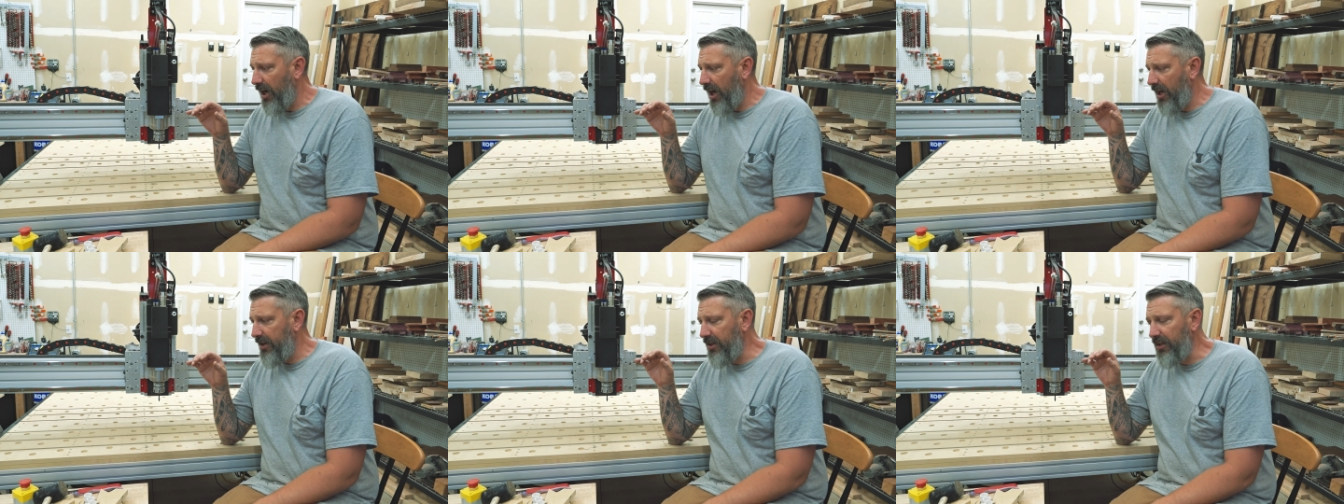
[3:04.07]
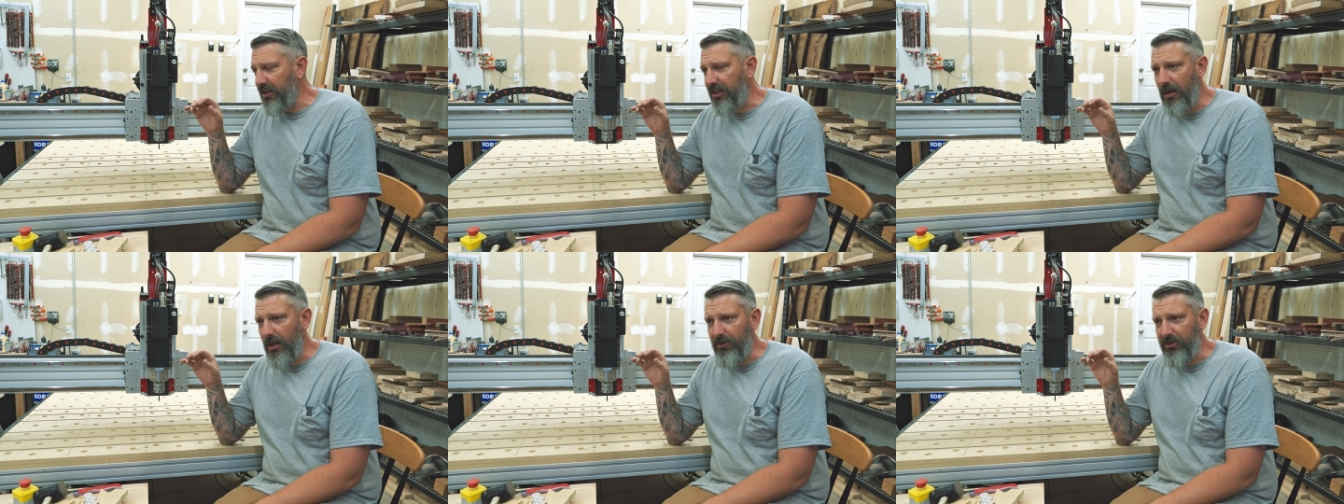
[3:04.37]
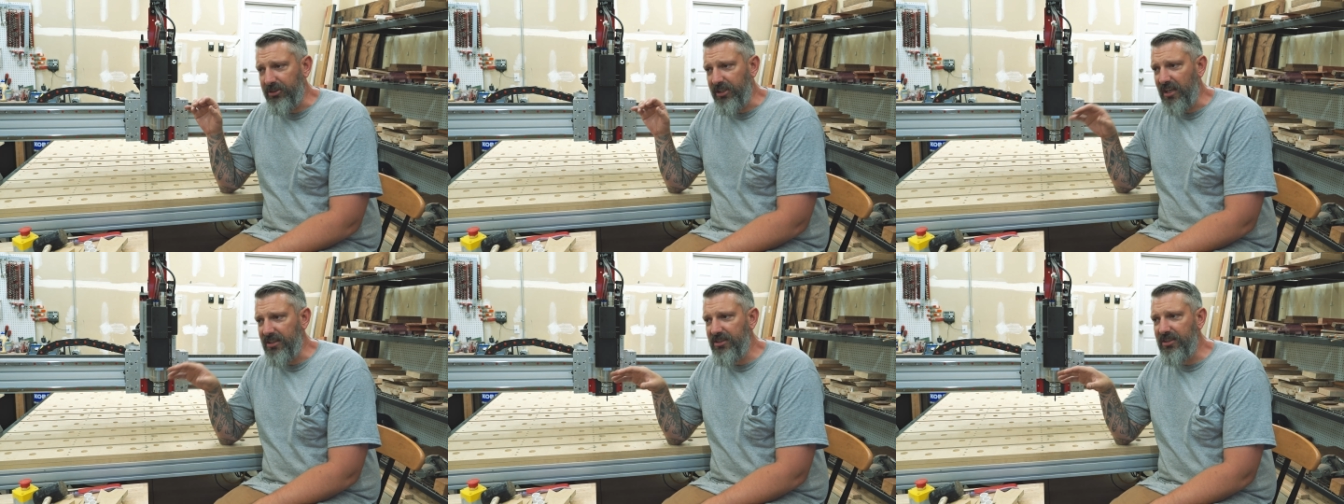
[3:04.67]
I did a couple
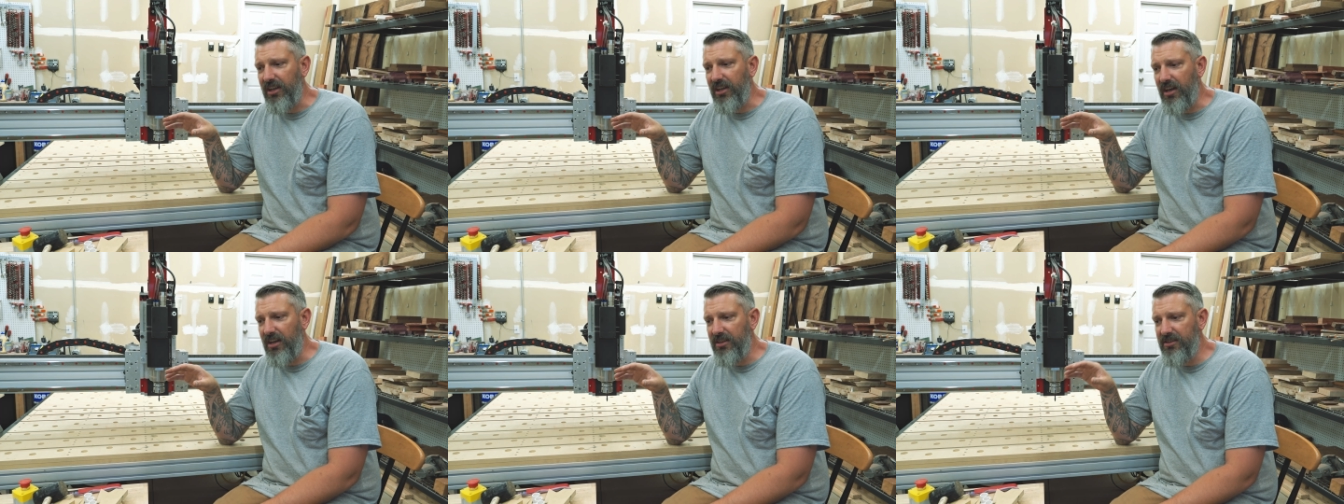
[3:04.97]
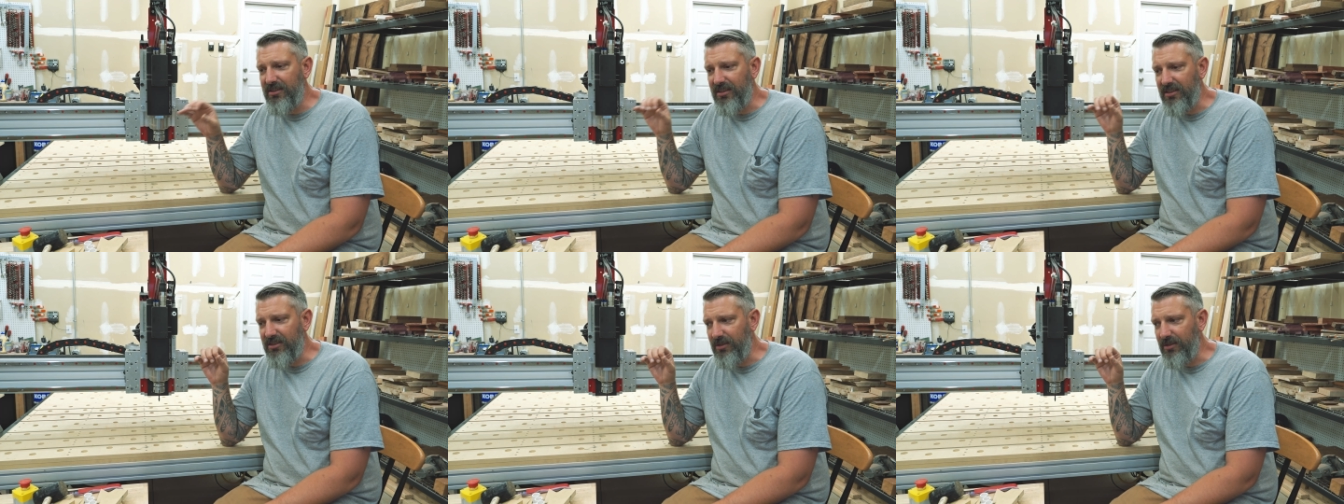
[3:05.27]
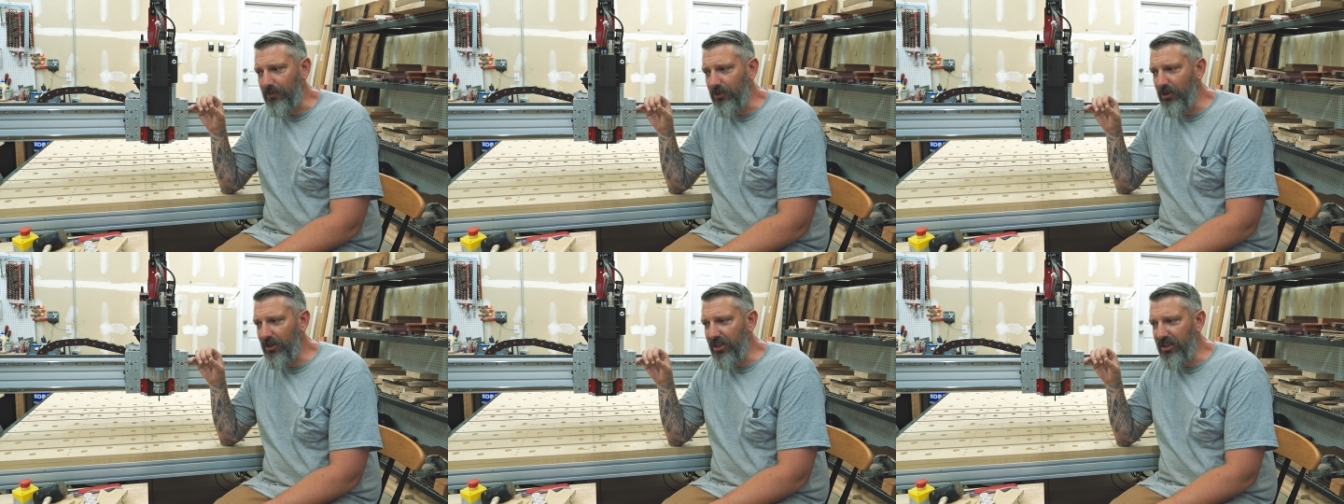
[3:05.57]
test cuts and
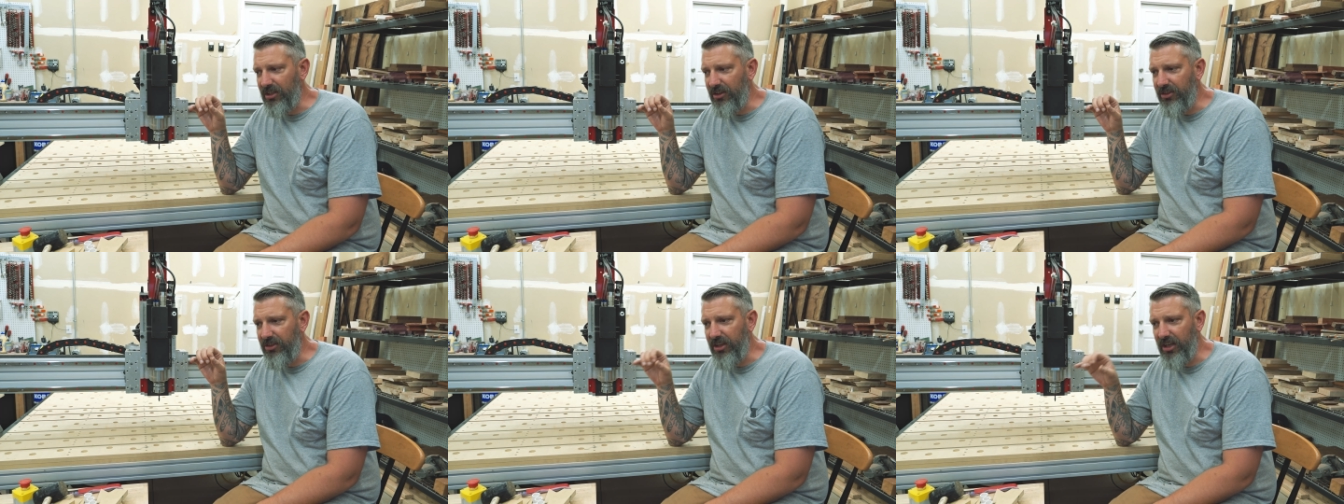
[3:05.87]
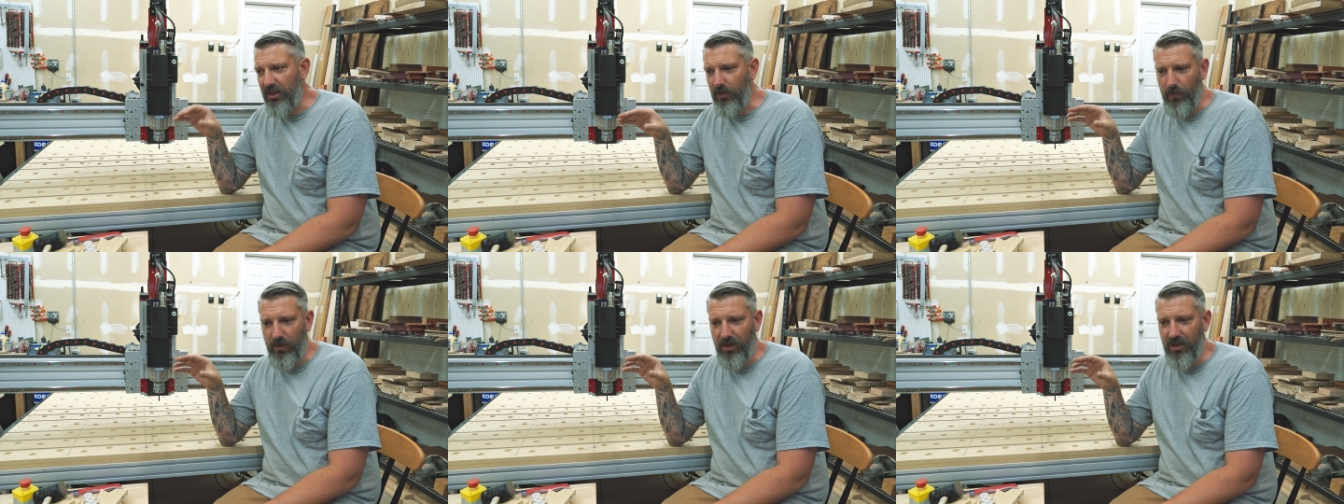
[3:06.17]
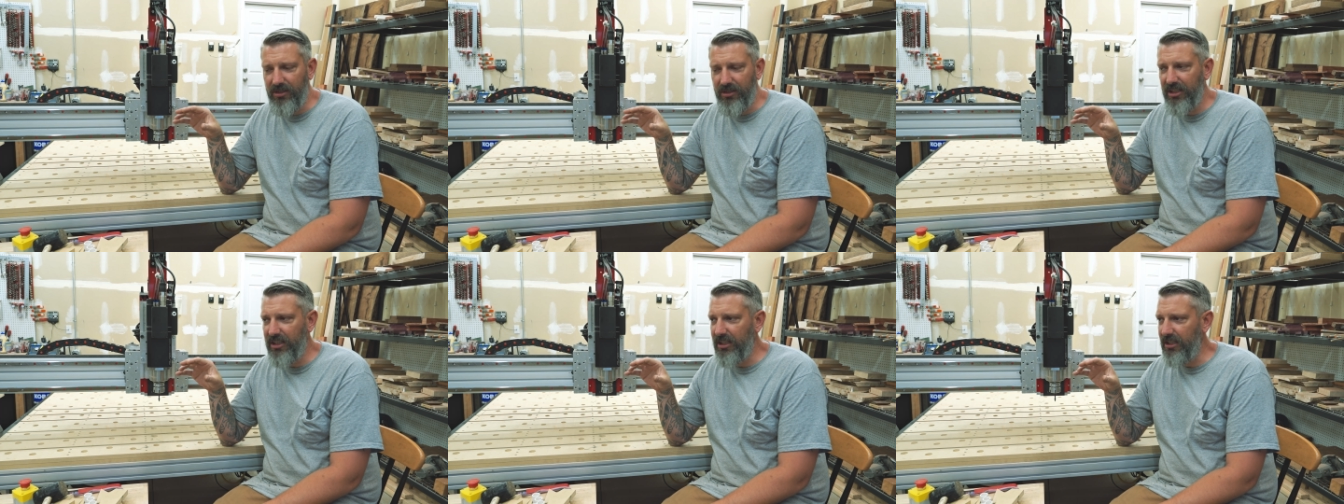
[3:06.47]
some really thick
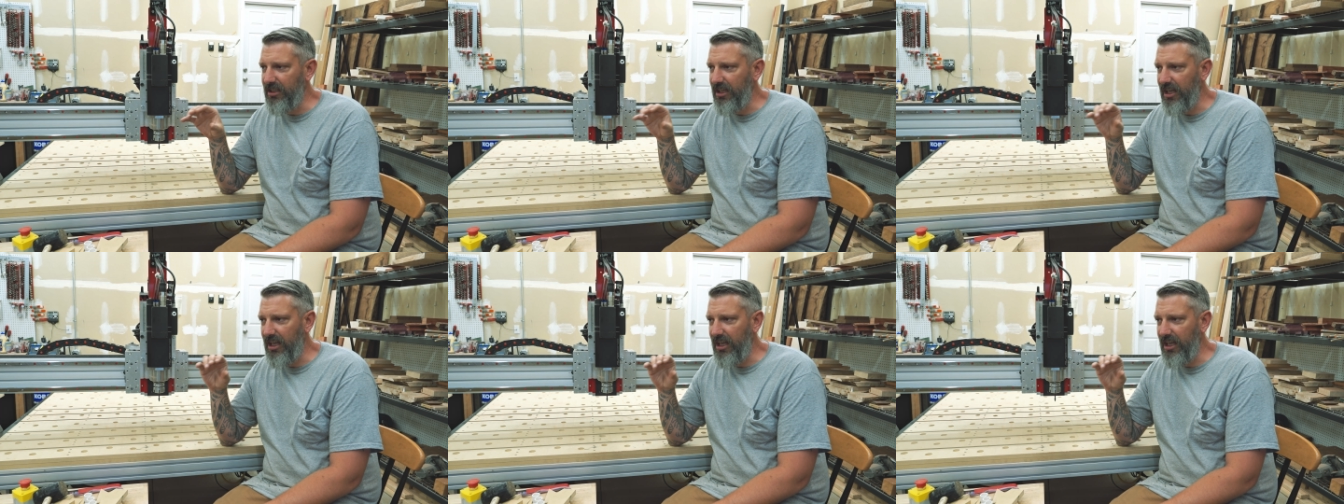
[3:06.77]
walnut,